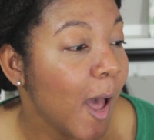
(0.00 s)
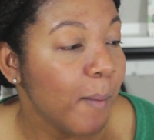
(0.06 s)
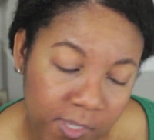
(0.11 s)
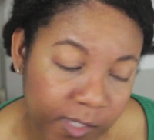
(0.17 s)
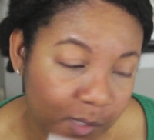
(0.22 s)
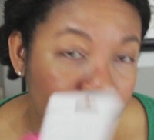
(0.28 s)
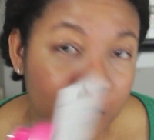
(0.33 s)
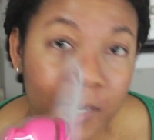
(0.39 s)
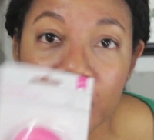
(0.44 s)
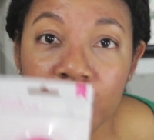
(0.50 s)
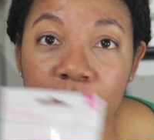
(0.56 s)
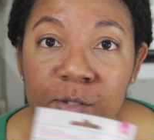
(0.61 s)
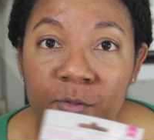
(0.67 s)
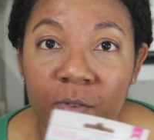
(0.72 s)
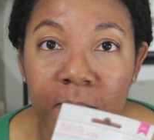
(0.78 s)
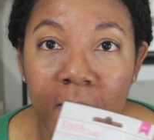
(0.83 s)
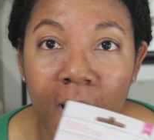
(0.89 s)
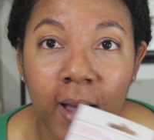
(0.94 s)
This one here
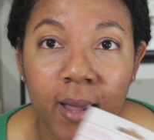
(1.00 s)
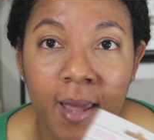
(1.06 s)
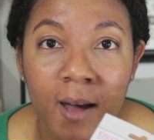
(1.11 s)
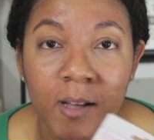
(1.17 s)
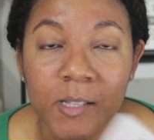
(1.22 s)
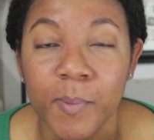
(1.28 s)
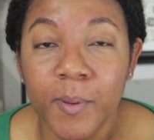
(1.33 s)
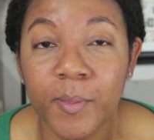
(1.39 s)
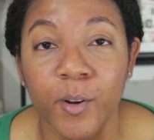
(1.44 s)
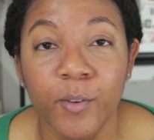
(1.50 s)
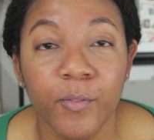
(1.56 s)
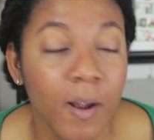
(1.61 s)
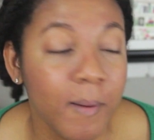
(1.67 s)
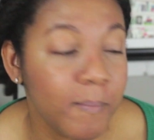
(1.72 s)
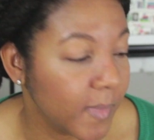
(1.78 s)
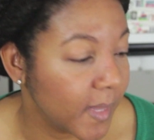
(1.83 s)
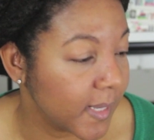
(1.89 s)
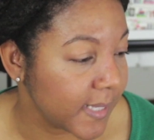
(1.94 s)
is from Knockouts, but they're
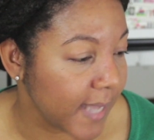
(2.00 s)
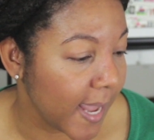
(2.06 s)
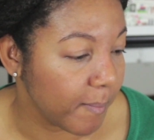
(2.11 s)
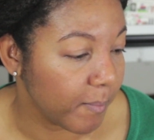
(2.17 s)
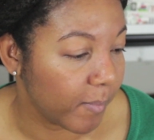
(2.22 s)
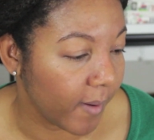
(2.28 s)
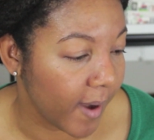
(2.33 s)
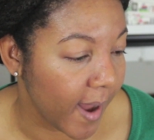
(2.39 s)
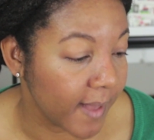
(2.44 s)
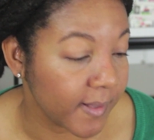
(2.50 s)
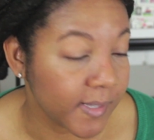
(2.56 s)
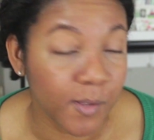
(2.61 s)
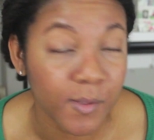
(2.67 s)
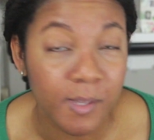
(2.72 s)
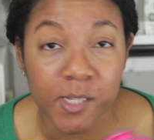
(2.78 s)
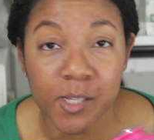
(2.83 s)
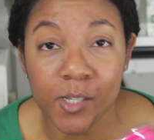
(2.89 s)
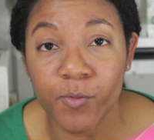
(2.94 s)
from the same brand.
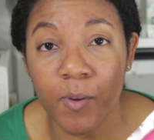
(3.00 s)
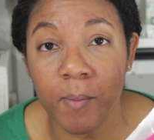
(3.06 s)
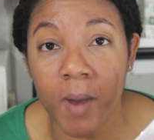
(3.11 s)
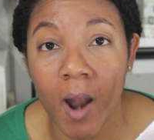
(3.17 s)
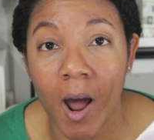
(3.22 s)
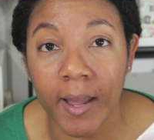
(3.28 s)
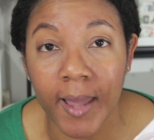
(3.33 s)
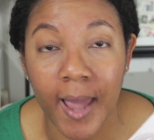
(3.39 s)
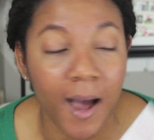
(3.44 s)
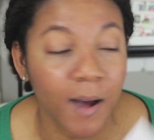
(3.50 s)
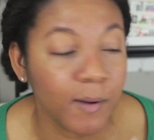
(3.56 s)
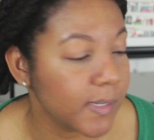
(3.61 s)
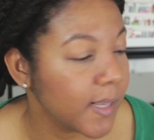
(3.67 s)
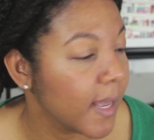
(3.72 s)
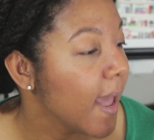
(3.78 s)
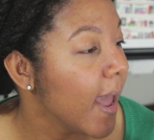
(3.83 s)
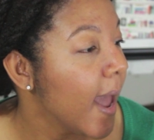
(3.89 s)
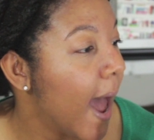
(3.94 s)
So this is from
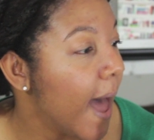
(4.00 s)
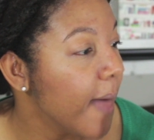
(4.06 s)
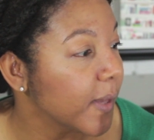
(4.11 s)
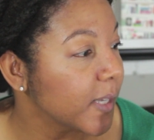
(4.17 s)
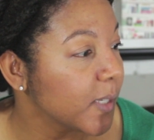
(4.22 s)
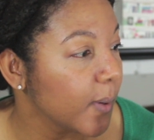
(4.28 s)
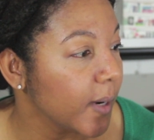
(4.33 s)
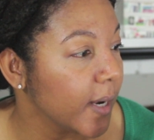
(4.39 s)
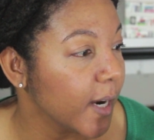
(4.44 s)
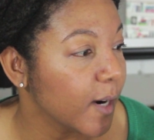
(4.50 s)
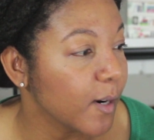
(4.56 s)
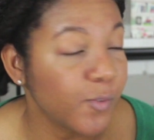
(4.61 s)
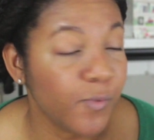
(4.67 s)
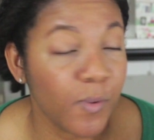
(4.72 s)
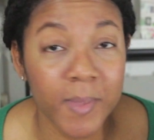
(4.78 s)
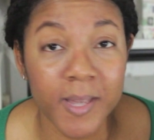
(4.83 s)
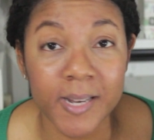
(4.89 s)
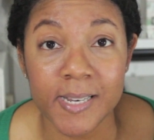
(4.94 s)
Knockouts, and this one here
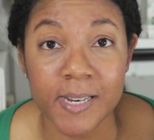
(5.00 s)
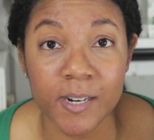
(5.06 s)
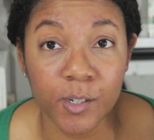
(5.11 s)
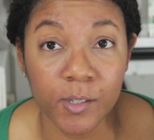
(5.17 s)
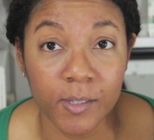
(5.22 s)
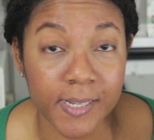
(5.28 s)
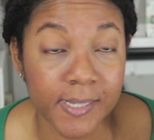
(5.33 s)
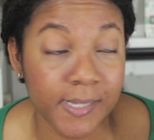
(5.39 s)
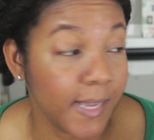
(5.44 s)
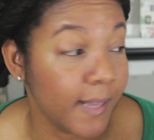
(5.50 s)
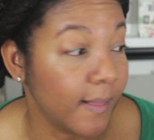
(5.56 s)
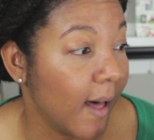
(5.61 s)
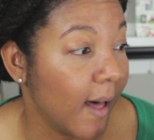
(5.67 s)
is from the Dear Lizzie